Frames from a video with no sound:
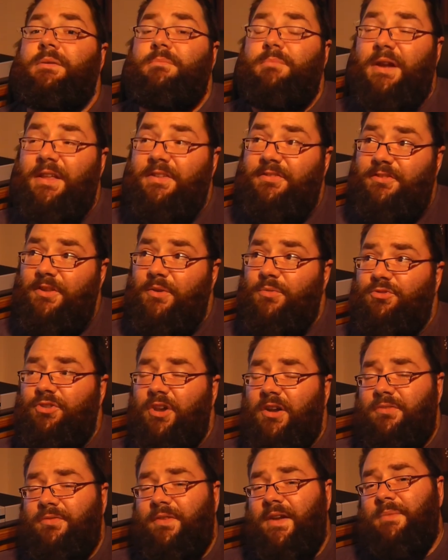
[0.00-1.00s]
but it still
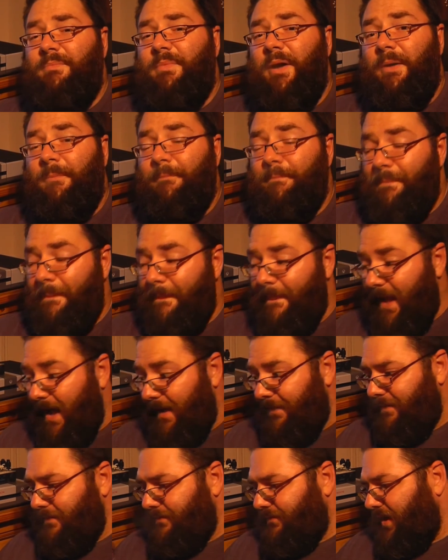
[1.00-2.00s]
chucks vapour,
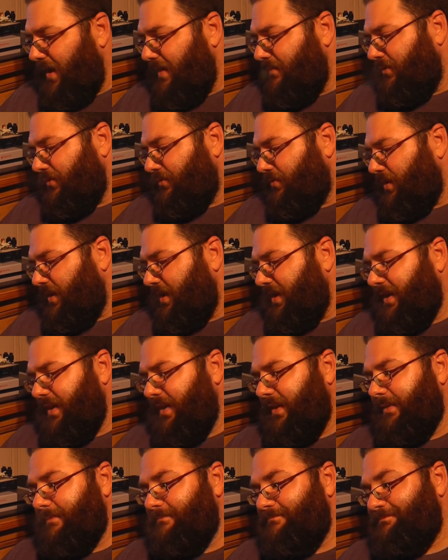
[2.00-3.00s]
and the flavour's really
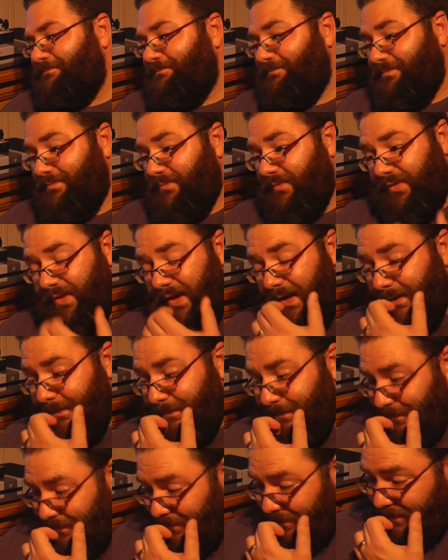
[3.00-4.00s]
good.
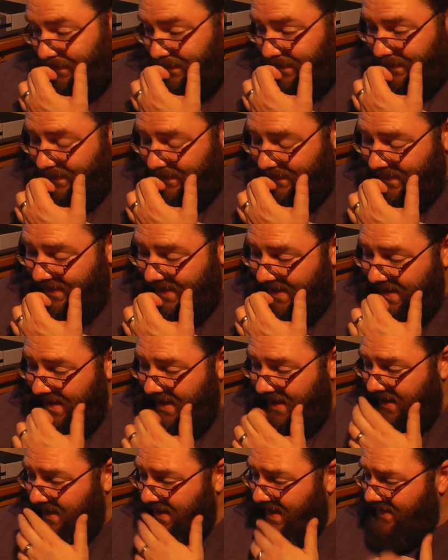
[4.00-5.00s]
So,
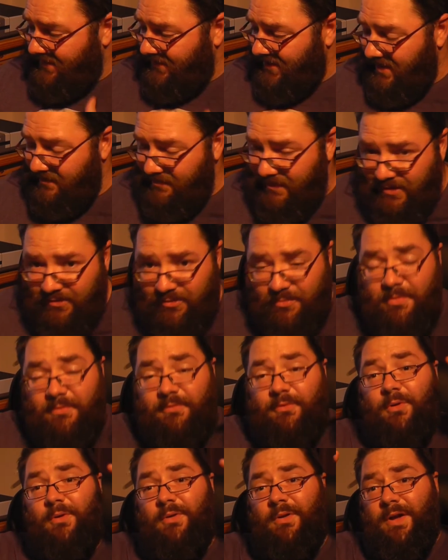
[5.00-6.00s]
unless I haven't mentioned
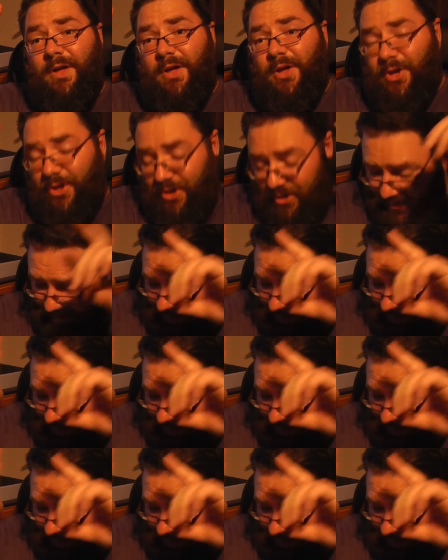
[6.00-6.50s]
before, you